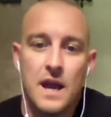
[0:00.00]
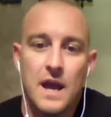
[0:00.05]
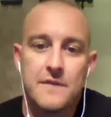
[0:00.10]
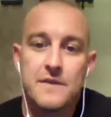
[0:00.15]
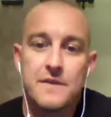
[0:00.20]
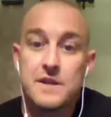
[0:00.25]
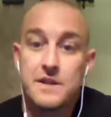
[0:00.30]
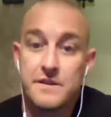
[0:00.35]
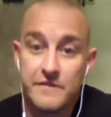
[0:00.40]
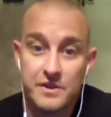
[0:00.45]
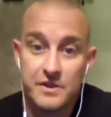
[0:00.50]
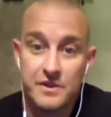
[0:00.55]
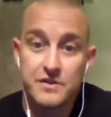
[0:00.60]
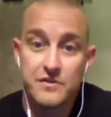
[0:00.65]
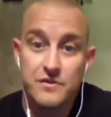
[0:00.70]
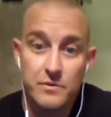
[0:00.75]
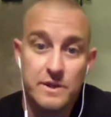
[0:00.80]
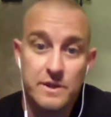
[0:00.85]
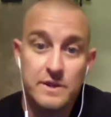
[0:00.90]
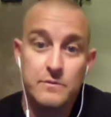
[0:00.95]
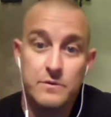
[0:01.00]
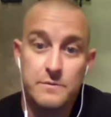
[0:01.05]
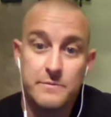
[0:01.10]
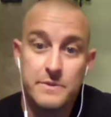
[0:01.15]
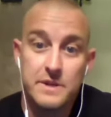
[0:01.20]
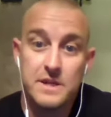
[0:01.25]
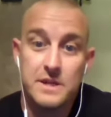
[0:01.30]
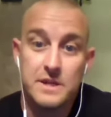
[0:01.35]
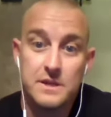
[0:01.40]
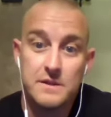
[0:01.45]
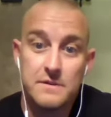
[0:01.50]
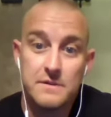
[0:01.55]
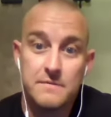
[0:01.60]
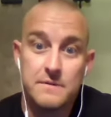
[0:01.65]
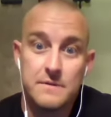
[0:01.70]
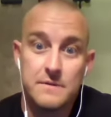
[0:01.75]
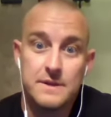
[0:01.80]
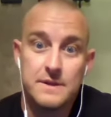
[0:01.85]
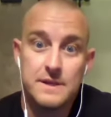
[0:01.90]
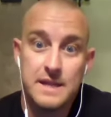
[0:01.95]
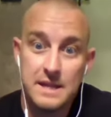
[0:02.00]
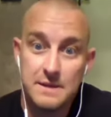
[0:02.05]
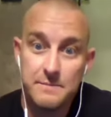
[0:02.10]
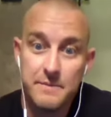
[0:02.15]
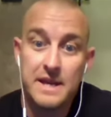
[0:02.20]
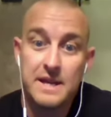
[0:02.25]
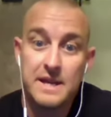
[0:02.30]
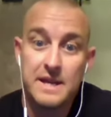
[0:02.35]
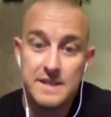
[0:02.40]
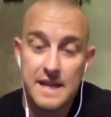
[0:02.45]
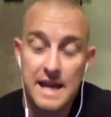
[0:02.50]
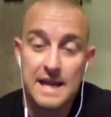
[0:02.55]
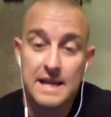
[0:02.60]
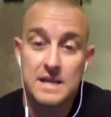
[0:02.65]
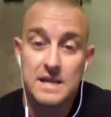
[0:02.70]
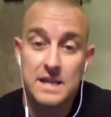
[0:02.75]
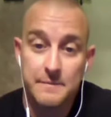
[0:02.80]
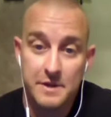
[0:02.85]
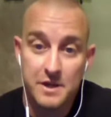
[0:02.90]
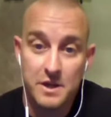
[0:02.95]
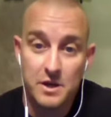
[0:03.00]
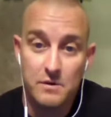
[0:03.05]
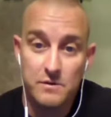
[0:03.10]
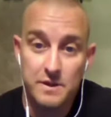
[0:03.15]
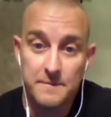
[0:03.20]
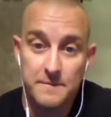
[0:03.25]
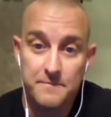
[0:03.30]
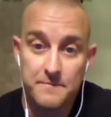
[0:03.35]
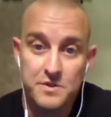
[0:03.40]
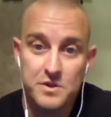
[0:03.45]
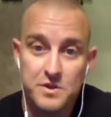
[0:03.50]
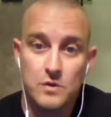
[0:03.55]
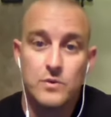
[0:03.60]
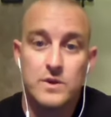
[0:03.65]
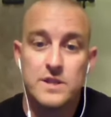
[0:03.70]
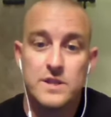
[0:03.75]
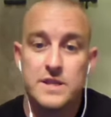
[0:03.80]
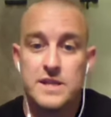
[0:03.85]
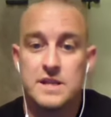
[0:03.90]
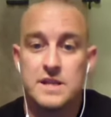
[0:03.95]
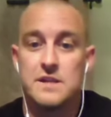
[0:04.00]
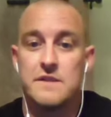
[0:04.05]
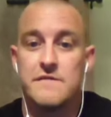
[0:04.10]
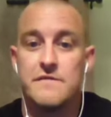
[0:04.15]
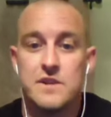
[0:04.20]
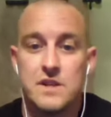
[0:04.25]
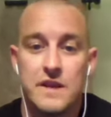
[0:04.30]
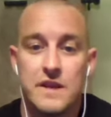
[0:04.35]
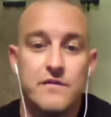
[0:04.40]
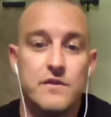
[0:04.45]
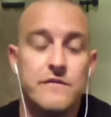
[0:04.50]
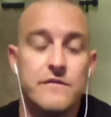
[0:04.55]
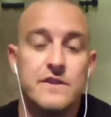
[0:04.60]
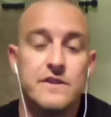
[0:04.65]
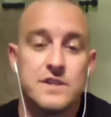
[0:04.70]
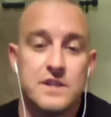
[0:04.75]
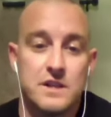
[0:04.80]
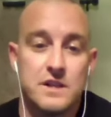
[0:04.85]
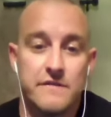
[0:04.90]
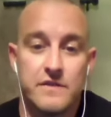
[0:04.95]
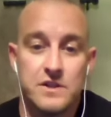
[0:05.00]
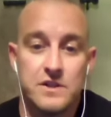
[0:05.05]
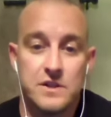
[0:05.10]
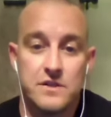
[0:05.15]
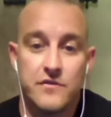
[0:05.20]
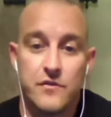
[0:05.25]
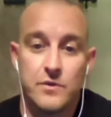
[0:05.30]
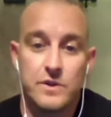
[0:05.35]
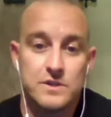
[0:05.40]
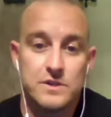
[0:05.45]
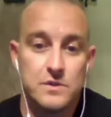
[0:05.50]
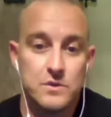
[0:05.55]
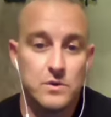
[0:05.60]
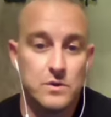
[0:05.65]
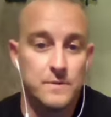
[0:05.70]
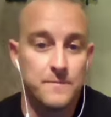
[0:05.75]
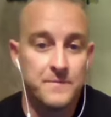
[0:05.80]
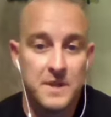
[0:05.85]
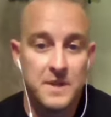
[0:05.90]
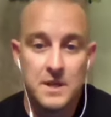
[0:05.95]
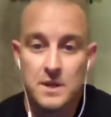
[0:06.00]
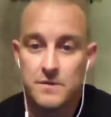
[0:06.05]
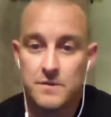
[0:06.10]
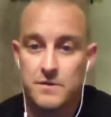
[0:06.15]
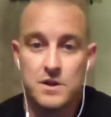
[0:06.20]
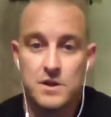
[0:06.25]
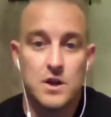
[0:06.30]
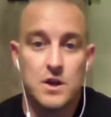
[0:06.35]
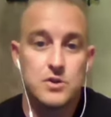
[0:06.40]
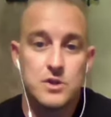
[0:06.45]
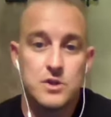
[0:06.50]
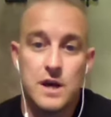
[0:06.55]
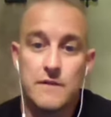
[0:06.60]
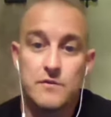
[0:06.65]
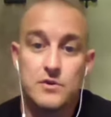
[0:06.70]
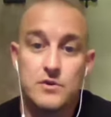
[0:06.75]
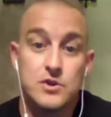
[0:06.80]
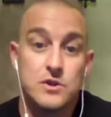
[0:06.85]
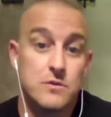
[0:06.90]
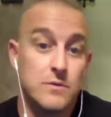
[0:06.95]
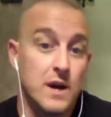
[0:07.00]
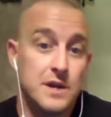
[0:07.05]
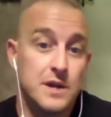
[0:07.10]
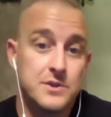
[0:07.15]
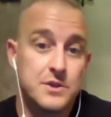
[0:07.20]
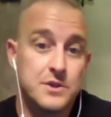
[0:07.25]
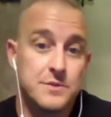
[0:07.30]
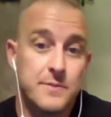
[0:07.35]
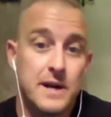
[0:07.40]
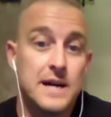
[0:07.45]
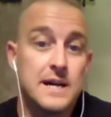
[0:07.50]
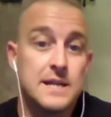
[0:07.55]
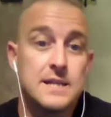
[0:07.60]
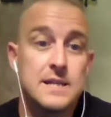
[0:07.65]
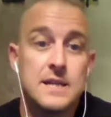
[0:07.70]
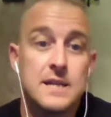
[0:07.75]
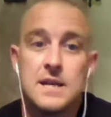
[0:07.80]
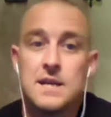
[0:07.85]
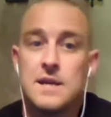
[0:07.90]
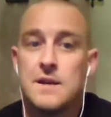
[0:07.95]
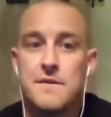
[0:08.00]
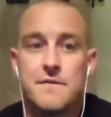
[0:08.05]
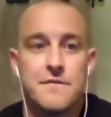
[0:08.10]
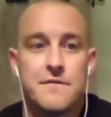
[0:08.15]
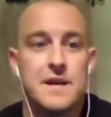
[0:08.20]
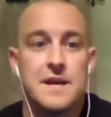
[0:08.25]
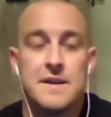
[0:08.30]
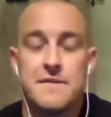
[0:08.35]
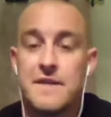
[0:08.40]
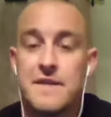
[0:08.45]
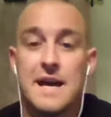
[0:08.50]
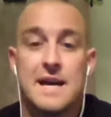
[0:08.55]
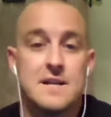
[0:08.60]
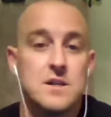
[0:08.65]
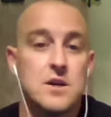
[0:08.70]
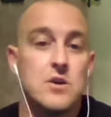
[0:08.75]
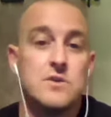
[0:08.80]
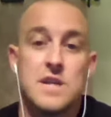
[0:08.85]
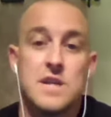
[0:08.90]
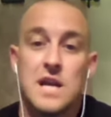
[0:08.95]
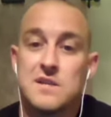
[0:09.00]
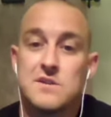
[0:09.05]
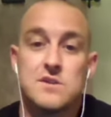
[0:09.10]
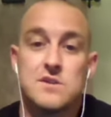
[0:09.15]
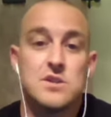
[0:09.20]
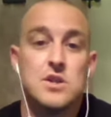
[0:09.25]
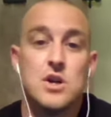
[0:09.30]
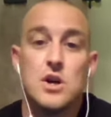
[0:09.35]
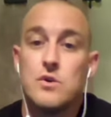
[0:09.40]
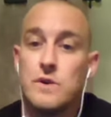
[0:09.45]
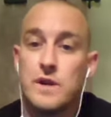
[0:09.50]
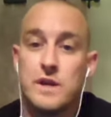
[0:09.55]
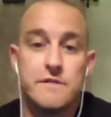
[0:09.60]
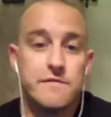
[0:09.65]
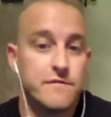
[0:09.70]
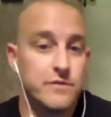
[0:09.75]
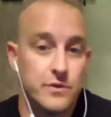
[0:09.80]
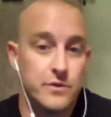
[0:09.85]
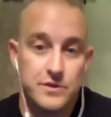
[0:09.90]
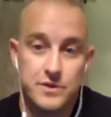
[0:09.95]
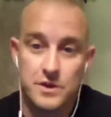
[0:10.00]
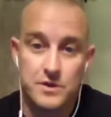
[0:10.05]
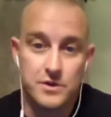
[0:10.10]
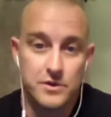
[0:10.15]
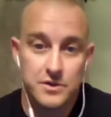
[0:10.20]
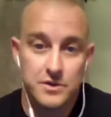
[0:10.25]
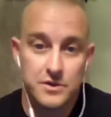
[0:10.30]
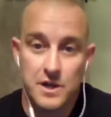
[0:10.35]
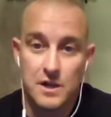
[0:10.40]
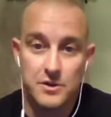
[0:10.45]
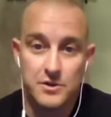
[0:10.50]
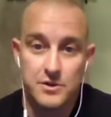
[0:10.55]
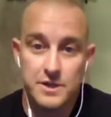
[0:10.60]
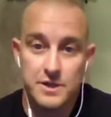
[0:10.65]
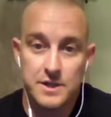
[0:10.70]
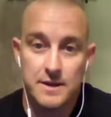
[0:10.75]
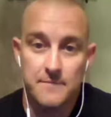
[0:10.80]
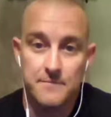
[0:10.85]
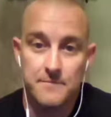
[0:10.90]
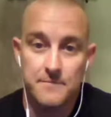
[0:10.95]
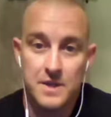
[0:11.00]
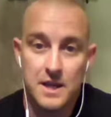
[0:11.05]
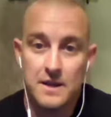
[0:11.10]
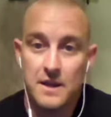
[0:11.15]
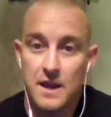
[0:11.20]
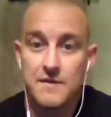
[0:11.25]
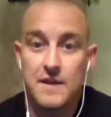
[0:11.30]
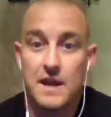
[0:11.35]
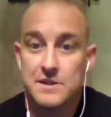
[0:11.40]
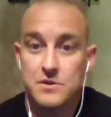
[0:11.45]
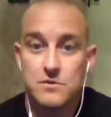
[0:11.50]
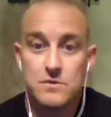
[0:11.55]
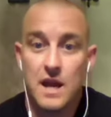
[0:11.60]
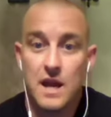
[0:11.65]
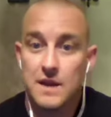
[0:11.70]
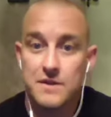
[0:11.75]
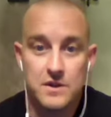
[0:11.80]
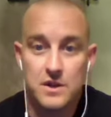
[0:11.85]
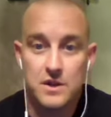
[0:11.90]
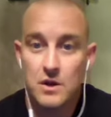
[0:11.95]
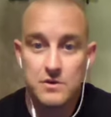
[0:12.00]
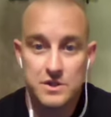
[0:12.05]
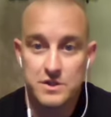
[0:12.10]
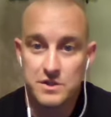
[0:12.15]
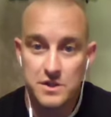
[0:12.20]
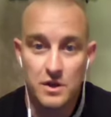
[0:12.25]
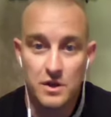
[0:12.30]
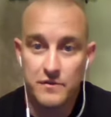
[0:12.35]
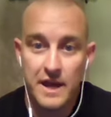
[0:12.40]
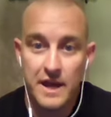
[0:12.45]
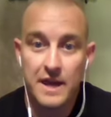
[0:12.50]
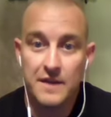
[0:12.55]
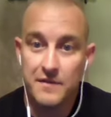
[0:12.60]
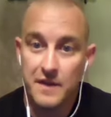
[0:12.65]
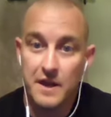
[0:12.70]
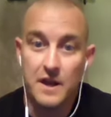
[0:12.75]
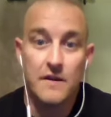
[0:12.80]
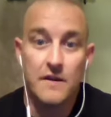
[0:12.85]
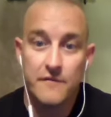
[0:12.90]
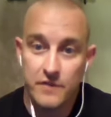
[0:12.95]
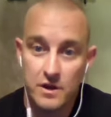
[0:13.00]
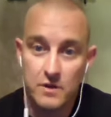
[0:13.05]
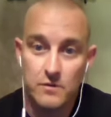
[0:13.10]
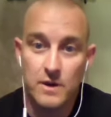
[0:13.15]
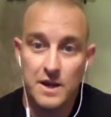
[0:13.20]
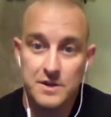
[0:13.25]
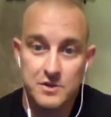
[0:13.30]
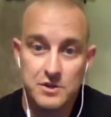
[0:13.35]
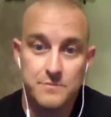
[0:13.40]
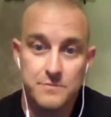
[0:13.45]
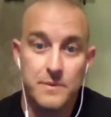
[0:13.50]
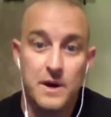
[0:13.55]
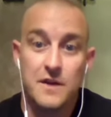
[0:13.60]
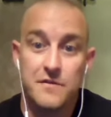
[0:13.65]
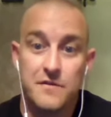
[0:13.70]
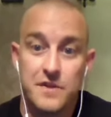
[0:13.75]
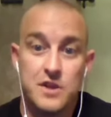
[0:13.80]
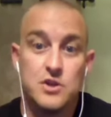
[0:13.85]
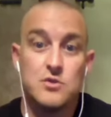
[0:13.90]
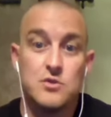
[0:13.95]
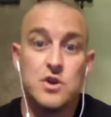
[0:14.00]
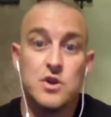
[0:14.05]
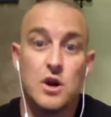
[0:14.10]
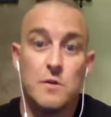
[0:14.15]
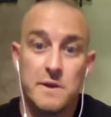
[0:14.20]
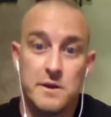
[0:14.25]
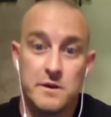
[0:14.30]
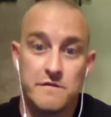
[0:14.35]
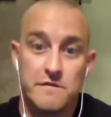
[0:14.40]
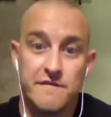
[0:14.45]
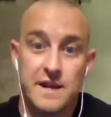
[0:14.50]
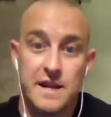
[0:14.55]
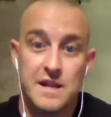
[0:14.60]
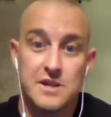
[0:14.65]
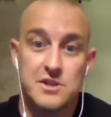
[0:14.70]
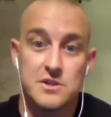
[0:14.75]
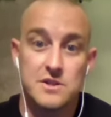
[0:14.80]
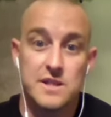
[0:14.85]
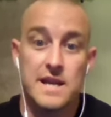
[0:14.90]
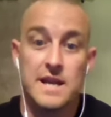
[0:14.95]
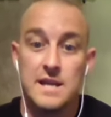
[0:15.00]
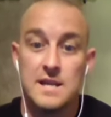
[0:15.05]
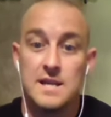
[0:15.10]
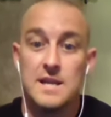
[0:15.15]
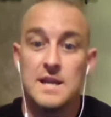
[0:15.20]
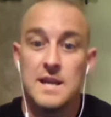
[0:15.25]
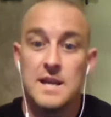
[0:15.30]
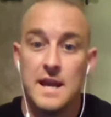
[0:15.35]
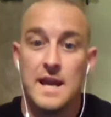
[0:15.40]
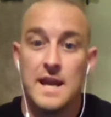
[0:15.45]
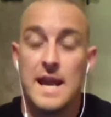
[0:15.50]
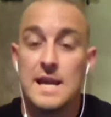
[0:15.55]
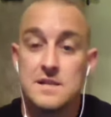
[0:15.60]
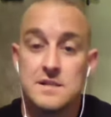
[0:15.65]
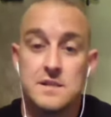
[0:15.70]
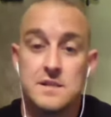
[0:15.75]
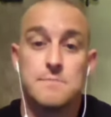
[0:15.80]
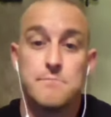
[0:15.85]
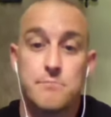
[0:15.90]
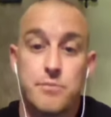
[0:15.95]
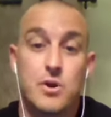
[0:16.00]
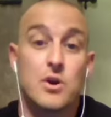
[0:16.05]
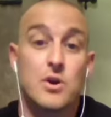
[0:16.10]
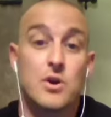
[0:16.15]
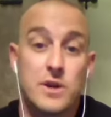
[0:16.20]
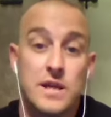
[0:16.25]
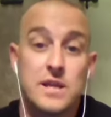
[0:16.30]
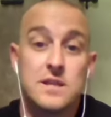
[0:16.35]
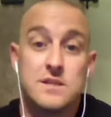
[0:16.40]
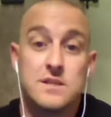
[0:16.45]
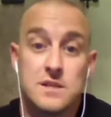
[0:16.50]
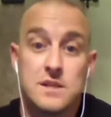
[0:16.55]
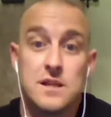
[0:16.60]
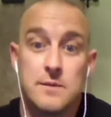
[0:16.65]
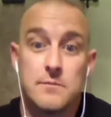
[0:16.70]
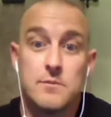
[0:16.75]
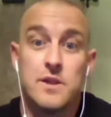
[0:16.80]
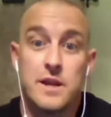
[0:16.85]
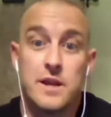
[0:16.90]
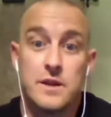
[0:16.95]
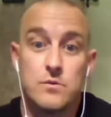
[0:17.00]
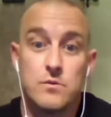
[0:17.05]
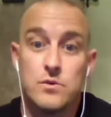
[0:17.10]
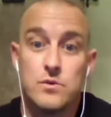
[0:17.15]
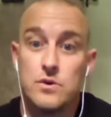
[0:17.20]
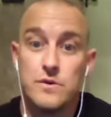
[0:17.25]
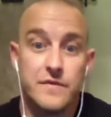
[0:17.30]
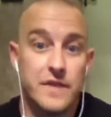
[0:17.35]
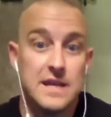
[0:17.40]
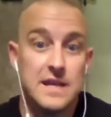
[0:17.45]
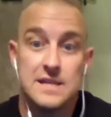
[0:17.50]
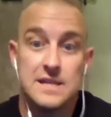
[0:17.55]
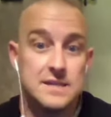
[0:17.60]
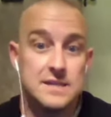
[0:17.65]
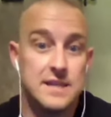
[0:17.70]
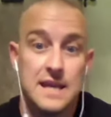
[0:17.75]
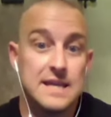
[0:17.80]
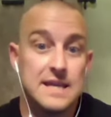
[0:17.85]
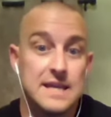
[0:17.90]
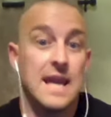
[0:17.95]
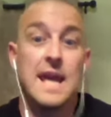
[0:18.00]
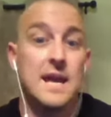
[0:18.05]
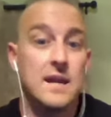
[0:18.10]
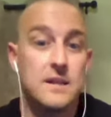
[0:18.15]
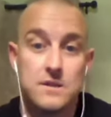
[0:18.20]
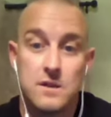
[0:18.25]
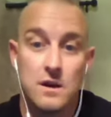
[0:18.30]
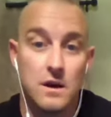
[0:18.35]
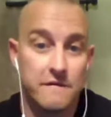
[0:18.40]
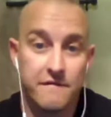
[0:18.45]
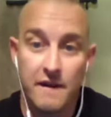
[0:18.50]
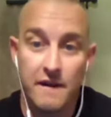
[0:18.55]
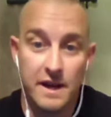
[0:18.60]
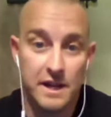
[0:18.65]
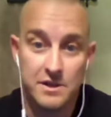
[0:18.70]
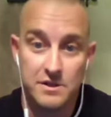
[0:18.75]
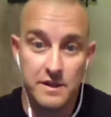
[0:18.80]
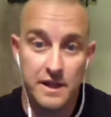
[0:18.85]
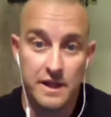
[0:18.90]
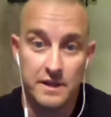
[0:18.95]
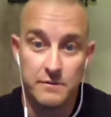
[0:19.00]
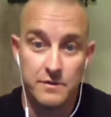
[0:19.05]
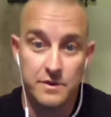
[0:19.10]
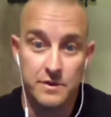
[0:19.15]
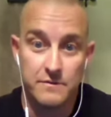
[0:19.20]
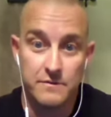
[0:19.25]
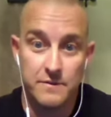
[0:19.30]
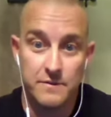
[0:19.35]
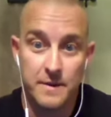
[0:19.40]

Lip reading: then Division III would be need-based, academic only. So really, if you visit a Division III school, the coach offers you a roster spot. That coach has no influence on your scholarship. And that's okay. The coaches know that. They offer you a roster spot. Then you go meet with financial aid. And actually, per NCAA rule, they can't talk financial aid with you.